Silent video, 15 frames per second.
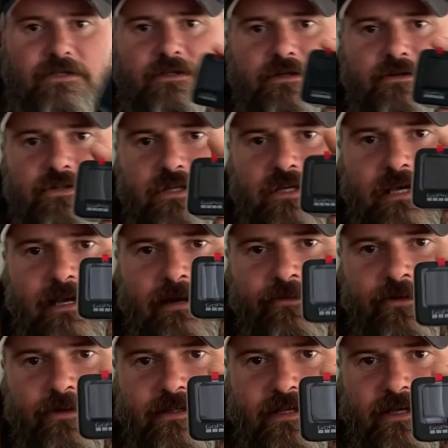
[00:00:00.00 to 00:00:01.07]
so there's the
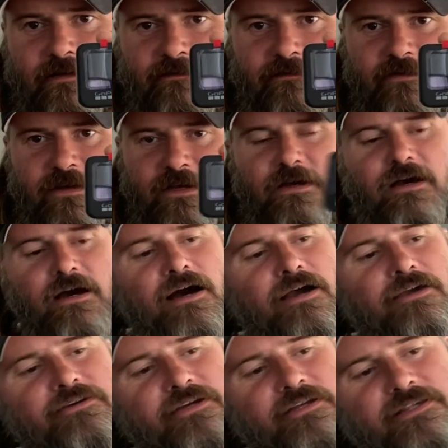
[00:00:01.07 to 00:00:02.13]
camera itself.
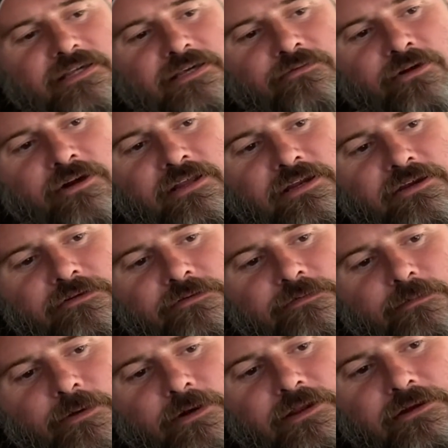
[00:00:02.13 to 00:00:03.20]
You can see one of the
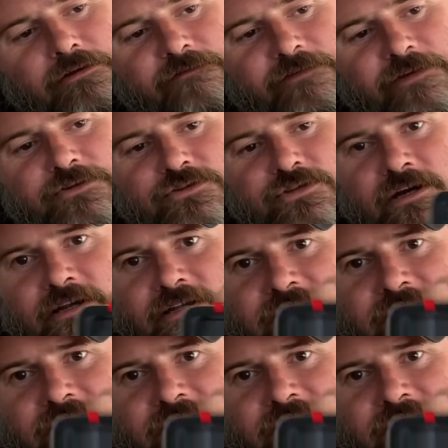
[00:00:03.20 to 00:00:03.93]
newer features on it. It's